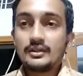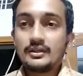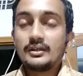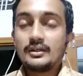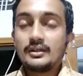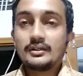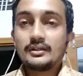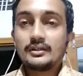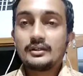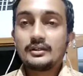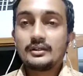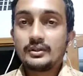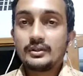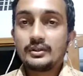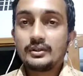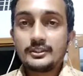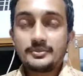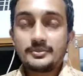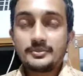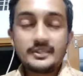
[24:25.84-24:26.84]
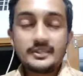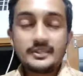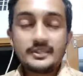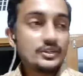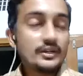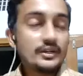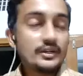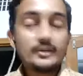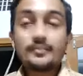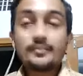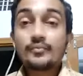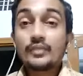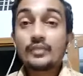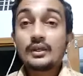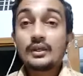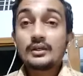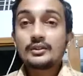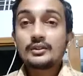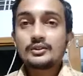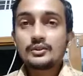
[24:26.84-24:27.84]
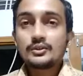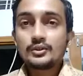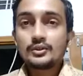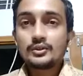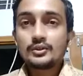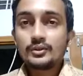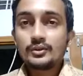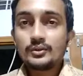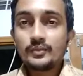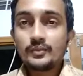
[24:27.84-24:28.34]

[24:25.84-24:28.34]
your speech here. So.